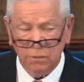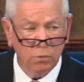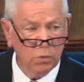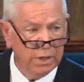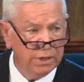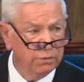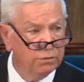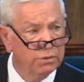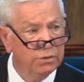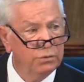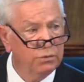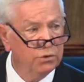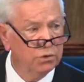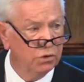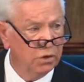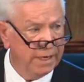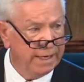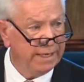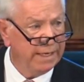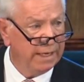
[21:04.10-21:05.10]
went through
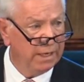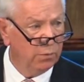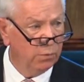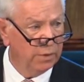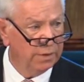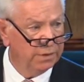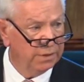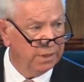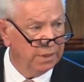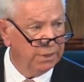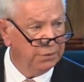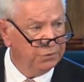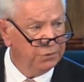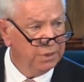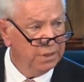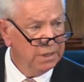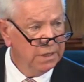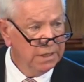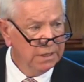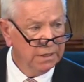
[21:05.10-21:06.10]
training with us,
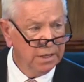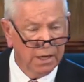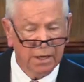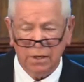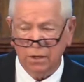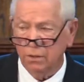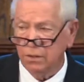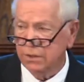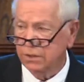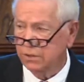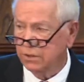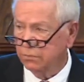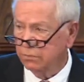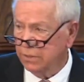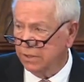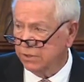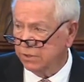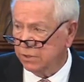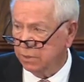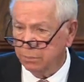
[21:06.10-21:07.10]
not only to
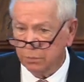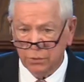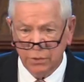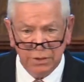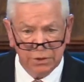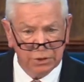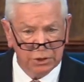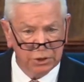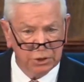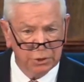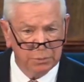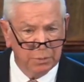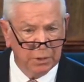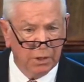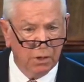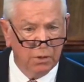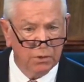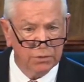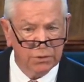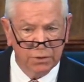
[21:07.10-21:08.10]
reach the prisons, but
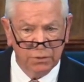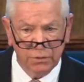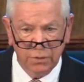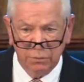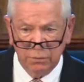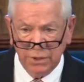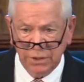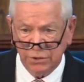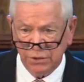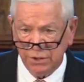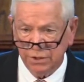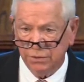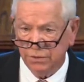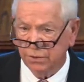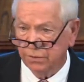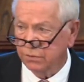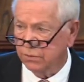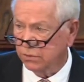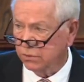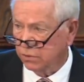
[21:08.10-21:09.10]
also to reach into
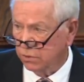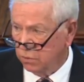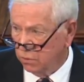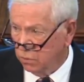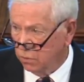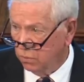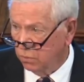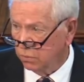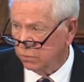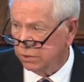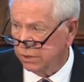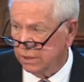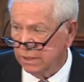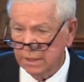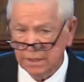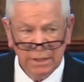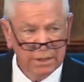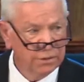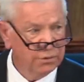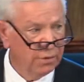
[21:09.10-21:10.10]
the schools.
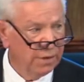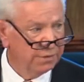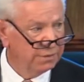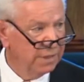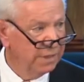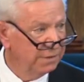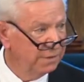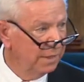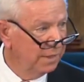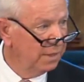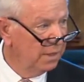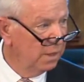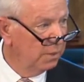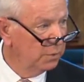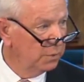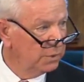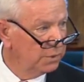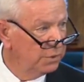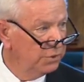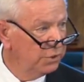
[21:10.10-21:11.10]
So I think that number
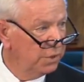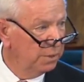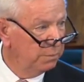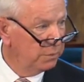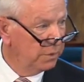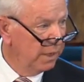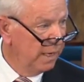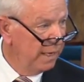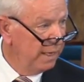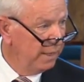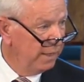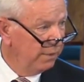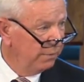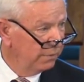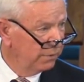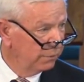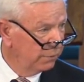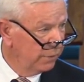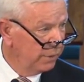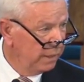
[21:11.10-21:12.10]
has jumped to
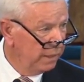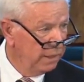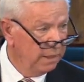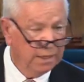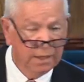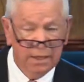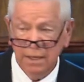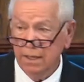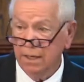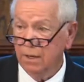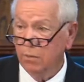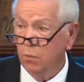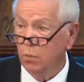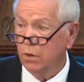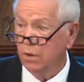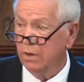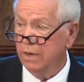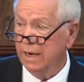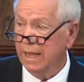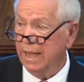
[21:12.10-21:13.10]
83.
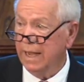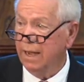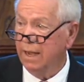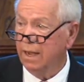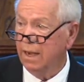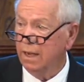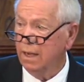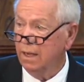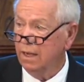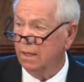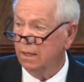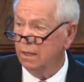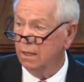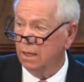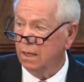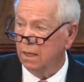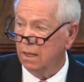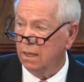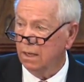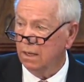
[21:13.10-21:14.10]
We're now
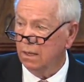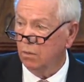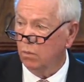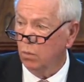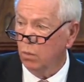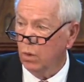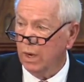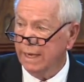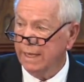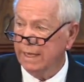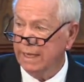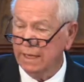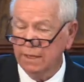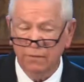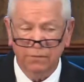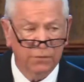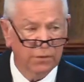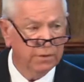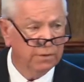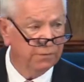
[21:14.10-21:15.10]
uh, waiting
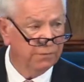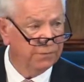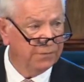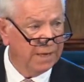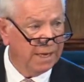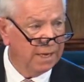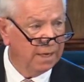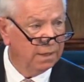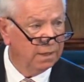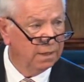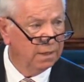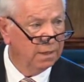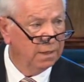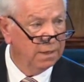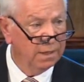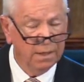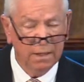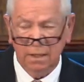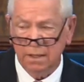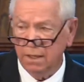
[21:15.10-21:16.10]
for the final
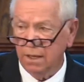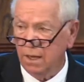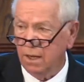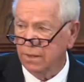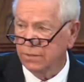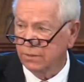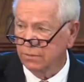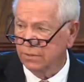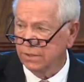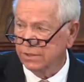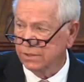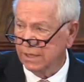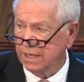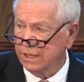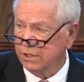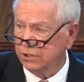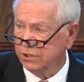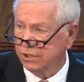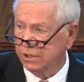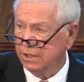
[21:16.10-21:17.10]
uh,
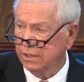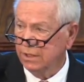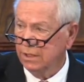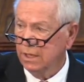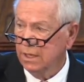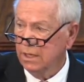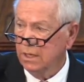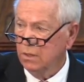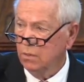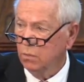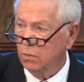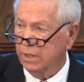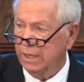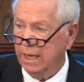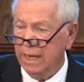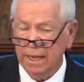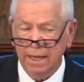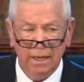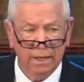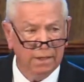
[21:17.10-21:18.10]
authorization. We
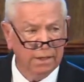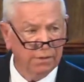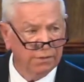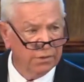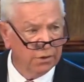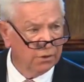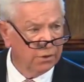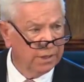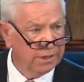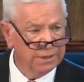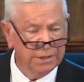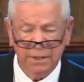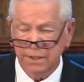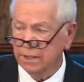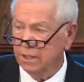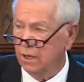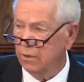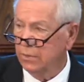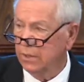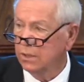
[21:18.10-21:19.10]
had authority to
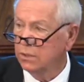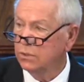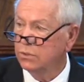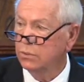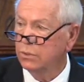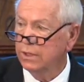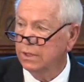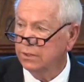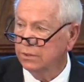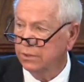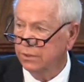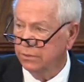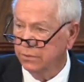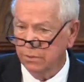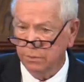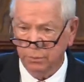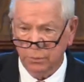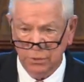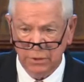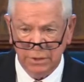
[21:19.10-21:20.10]
go into 22 of the
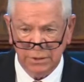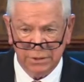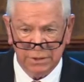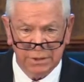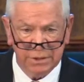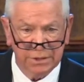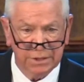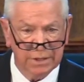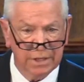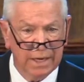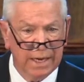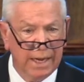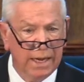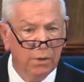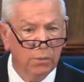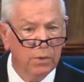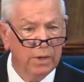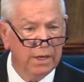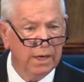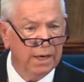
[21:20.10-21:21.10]
prisons, and now
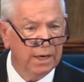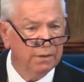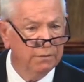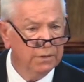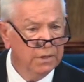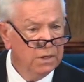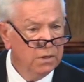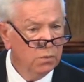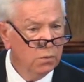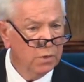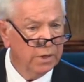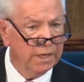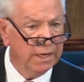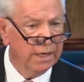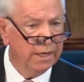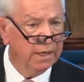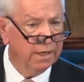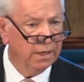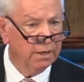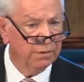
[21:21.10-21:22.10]
we have, we're
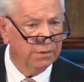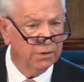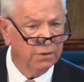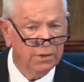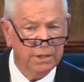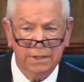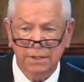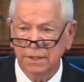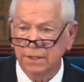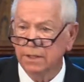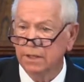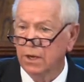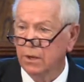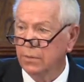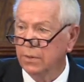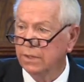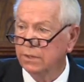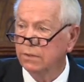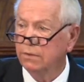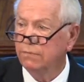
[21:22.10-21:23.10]
getting authority to go
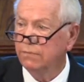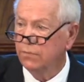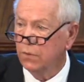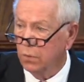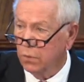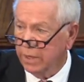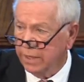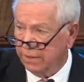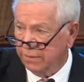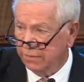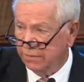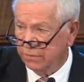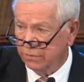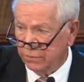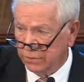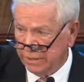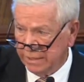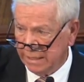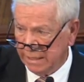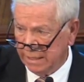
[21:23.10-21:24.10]
into
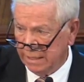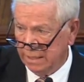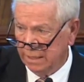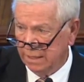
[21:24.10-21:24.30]
43